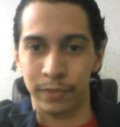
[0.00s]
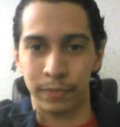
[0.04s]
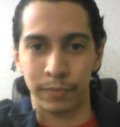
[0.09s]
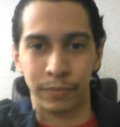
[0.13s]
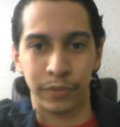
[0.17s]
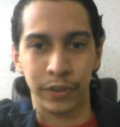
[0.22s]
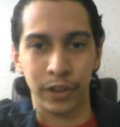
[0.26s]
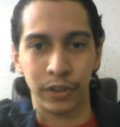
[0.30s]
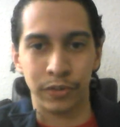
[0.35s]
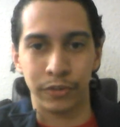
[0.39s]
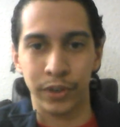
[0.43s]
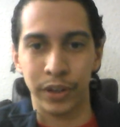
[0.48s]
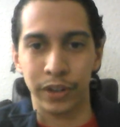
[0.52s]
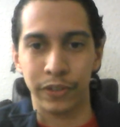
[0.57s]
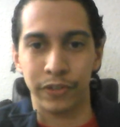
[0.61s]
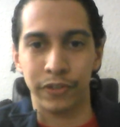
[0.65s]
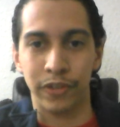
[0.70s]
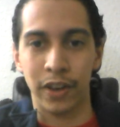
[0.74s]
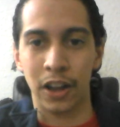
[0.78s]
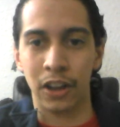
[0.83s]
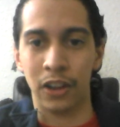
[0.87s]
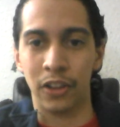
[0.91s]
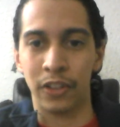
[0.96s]
Feel free to
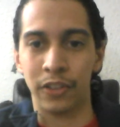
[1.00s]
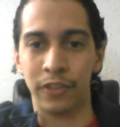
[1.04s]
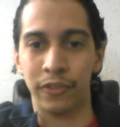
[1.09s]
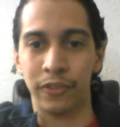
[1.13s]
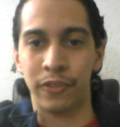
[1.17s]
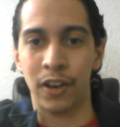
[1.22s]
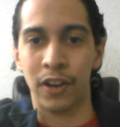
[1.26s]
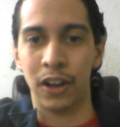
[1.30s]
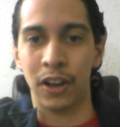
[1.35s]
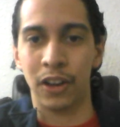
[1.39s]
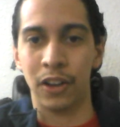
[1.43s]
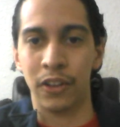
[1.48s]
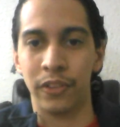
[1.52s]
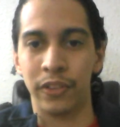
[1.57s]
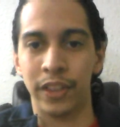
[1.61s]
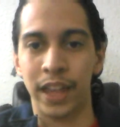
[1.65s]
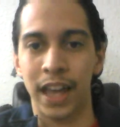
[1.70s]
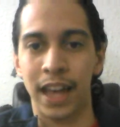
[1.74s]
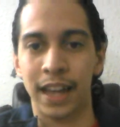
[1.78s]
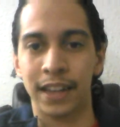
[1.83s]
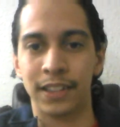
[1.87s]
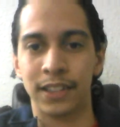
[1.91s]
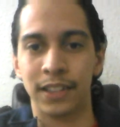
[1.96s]
follow
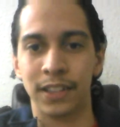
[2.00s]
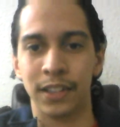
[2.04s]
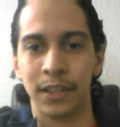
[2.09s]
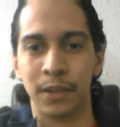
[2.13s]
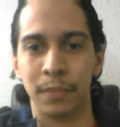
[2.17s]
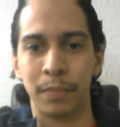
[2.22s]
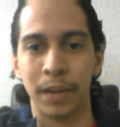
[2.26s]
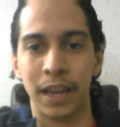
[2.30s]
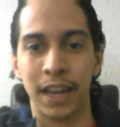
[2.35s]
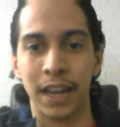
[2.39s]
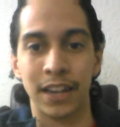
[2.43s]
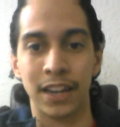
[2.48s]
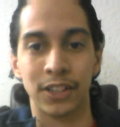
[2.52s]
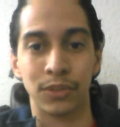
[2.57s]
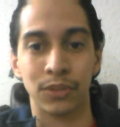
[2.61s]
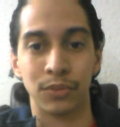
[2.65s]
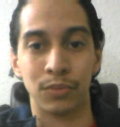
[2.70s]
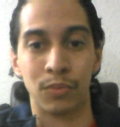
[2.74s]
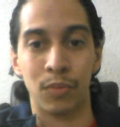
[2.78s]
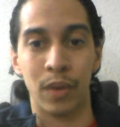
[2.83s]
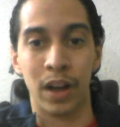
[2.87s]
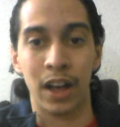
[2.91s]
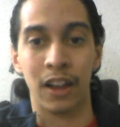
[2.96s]
that page
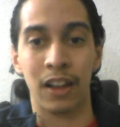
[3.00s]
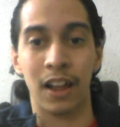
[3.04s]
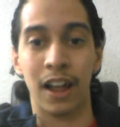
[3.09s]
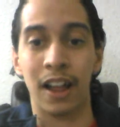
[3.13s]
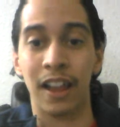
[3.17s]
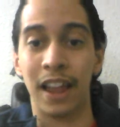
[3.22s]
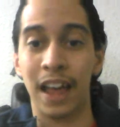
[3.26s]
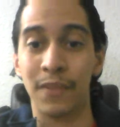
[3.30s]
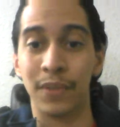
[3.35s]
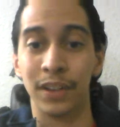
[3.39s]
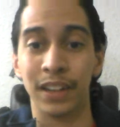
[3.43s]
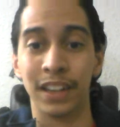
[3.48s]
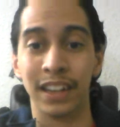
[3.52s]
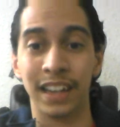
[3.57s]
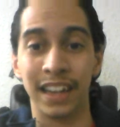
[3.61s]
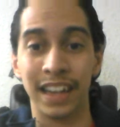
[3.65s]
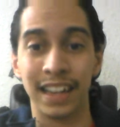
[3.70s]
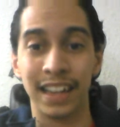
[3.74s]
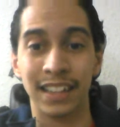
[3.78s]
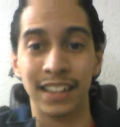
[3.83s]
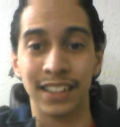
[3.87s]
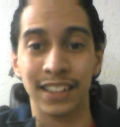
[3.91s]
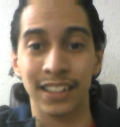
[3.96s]
as well. I'll have a
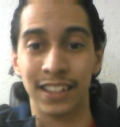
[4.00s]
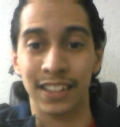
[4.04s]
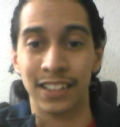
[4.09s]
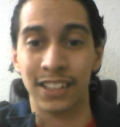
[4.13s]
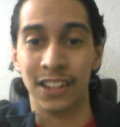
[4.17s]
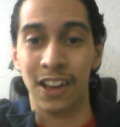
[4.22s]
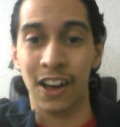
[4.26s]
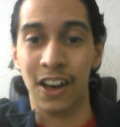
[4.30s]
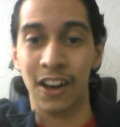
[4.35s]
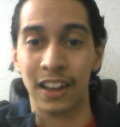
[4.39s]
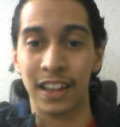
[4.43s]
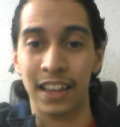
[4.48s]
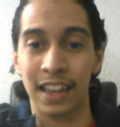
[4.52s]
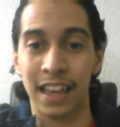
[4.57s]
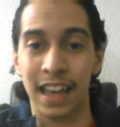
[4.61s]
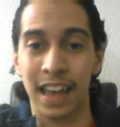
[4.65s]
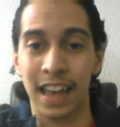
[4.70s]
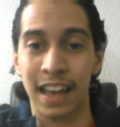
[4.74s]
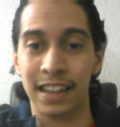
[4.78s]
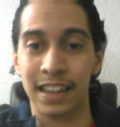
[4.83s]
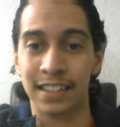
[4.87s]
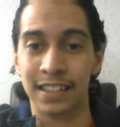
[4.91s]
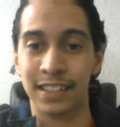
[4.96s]
link to the
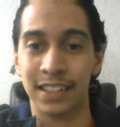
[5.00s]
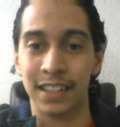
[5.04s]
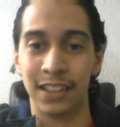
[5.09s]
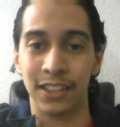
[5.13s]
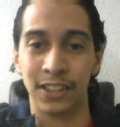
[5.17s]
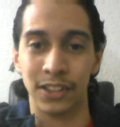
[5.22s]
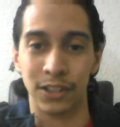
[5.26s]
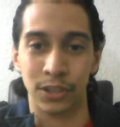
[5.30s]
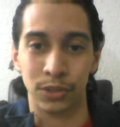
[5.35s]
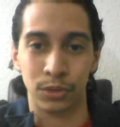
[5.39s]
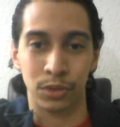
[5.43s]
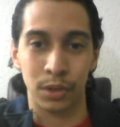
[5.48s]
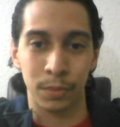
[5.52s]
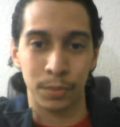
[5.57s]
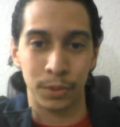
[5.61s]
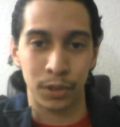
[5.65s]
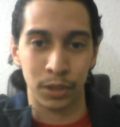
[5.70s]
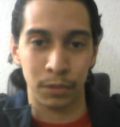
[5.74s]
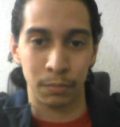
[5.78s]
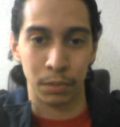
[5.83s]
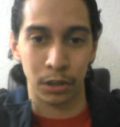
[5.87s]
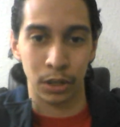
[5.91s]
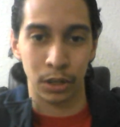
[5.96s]
Talkcast in the
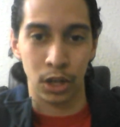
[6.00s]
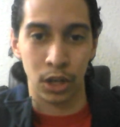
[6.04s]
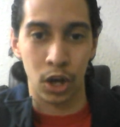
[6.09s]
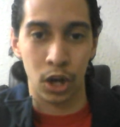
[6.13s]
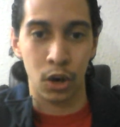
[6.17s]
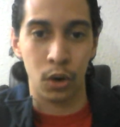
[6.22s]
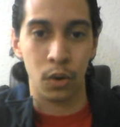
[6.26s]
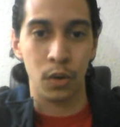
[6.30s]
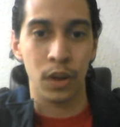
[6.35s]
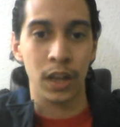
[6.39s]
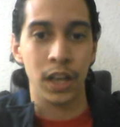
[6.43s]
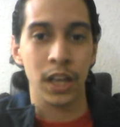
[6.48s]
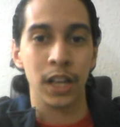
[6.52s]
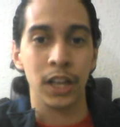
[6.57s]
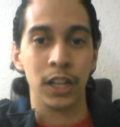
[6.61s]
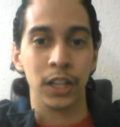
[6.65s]
description below,